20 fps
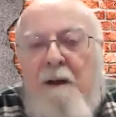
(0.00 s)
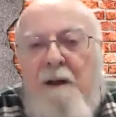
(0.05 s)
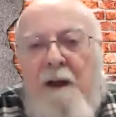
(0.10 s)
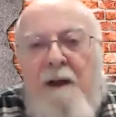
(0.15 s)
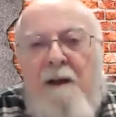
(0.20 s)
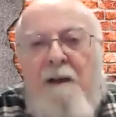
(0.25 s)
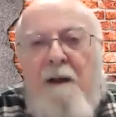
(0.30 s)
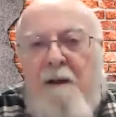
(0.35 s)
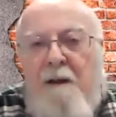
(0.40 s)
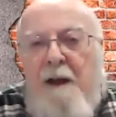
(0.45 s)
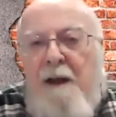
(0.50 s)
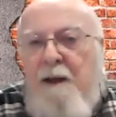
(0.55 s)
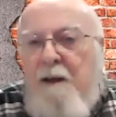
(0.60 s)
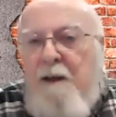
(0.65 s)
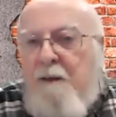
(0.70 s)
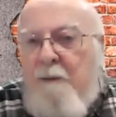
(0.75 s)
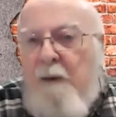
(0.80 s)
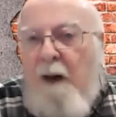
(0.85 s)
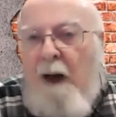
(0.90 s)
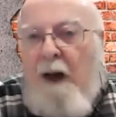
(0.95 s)
the,
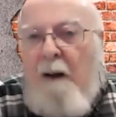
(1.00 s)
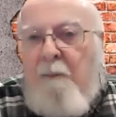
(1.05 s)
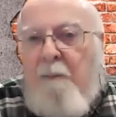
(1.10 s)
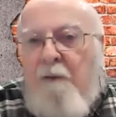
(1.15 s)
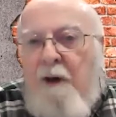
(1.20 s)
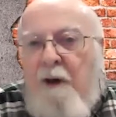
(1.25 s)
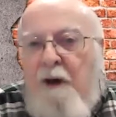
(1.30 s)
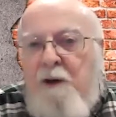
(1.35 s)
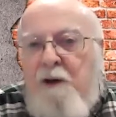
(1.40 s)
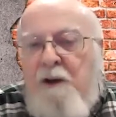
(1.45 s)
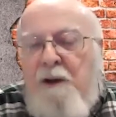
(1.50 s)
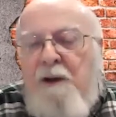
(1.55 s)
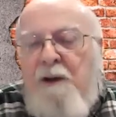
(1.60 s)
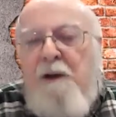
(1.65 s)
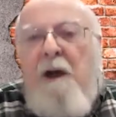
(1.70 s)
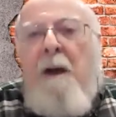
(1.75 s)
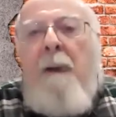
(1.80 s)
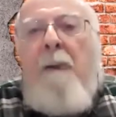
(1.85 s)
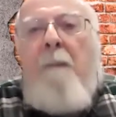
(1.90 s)
these operations,